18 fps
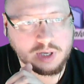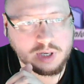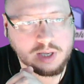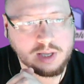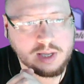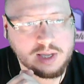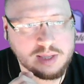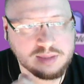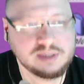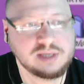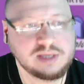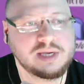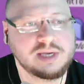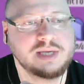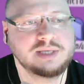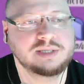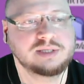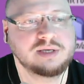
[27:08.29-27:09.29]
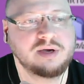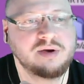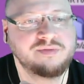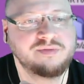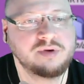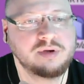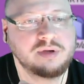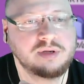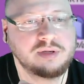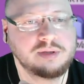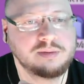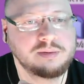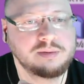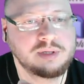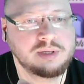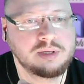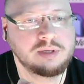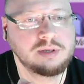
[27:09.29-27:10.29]
in the case of a
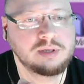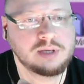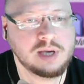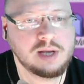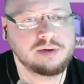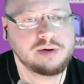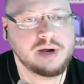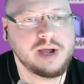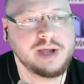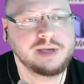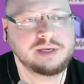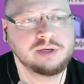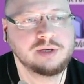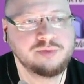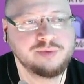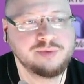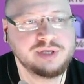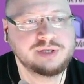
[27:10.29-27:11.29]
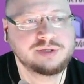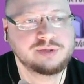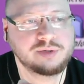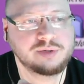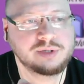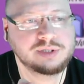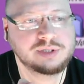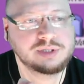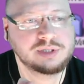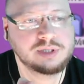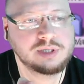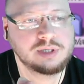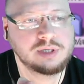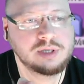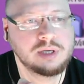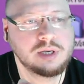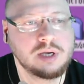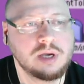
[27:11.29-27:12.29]
color icon resource,
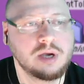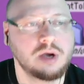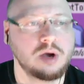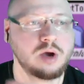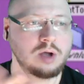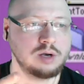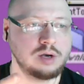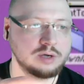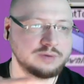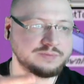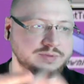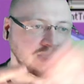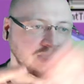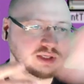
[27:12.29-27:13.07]
all of these